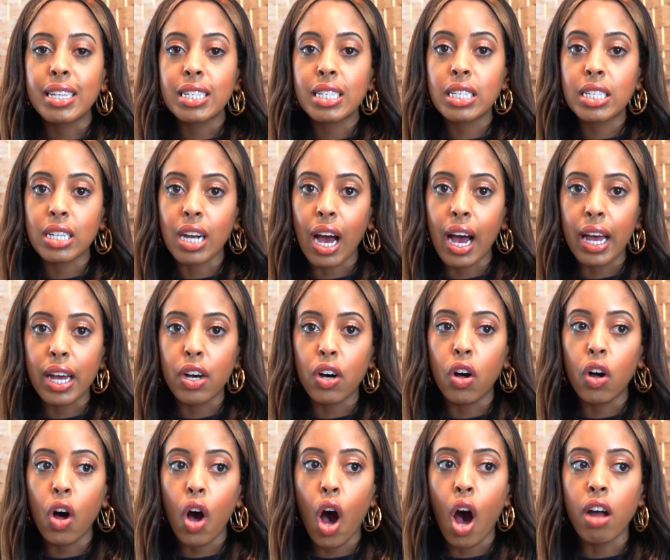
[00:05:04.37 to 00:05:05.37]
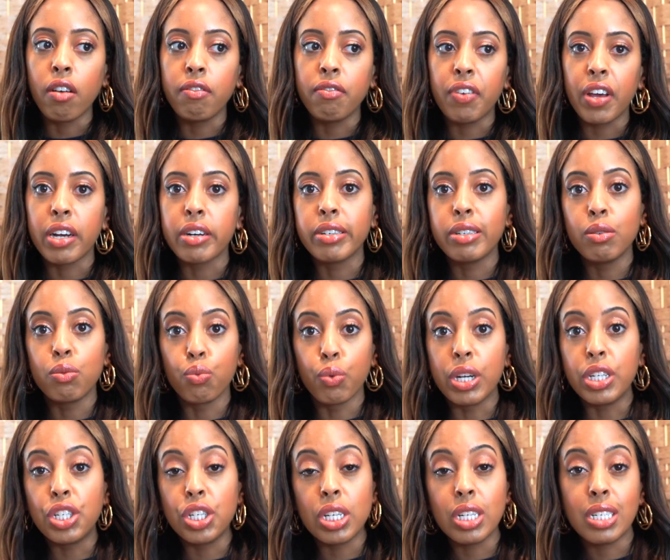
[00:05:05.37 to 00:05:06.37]
style on very
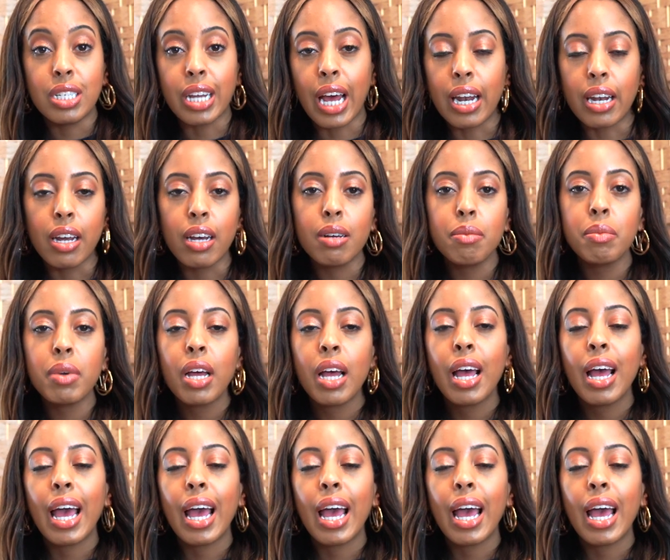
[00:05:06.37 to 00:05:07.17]
rigid denim,